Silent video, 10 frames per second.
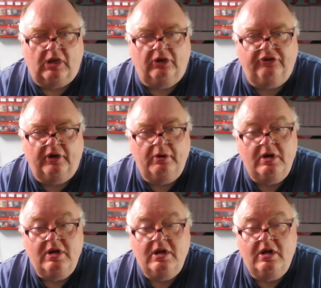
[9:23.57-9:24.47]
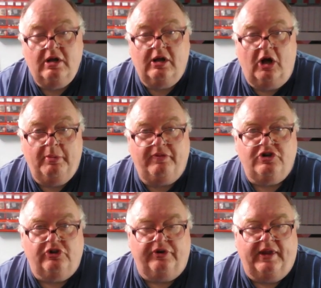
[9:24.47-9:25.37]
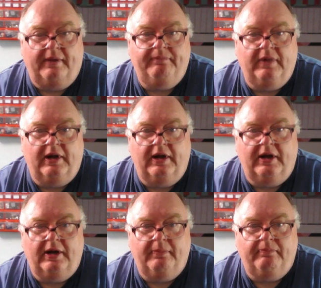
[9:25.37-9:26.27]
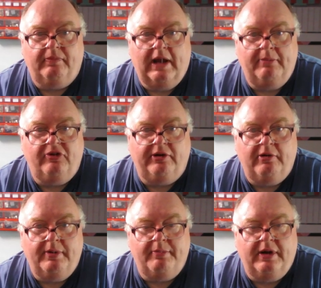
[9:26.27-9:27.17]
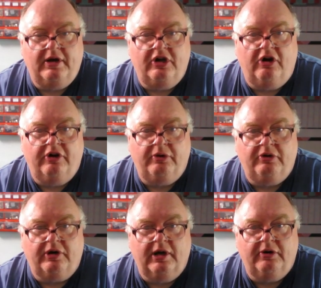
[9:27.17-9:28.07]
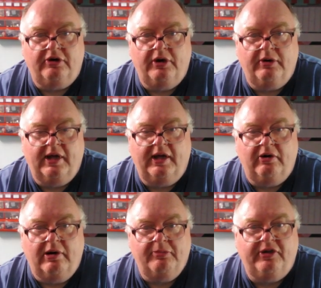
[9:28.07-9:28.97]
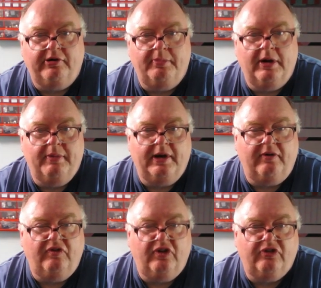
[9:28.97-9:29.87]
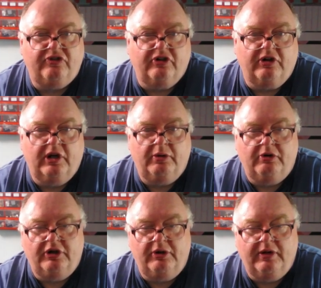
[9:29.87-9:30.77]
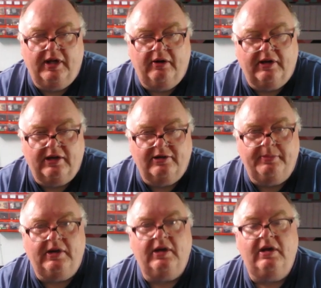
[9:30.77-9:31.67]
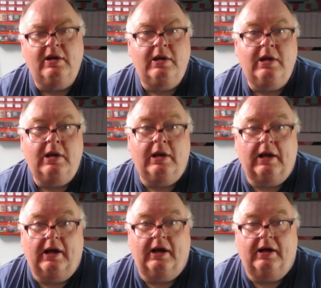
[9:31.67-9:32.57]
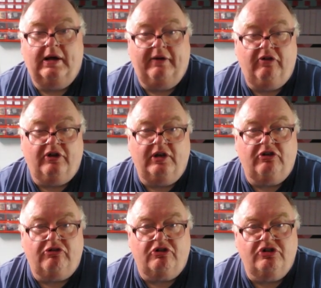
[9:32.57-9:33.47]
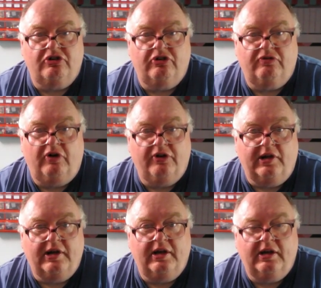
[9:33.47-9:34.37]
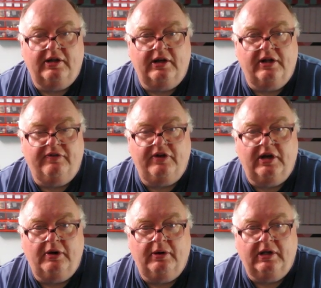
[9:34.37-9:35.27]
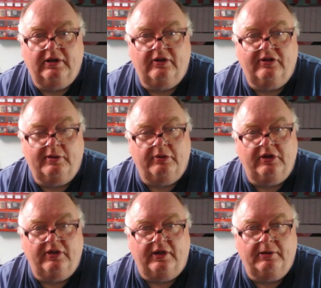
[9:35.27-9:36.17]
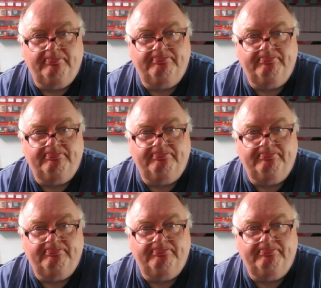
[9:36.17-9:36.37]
So I hope you've enjoyed that. m0bmn@yahoo.co.uk or m0bmn@fist.co.uk will get to me. Have a look at the instructions, follow the link at the end of the video and see what you think.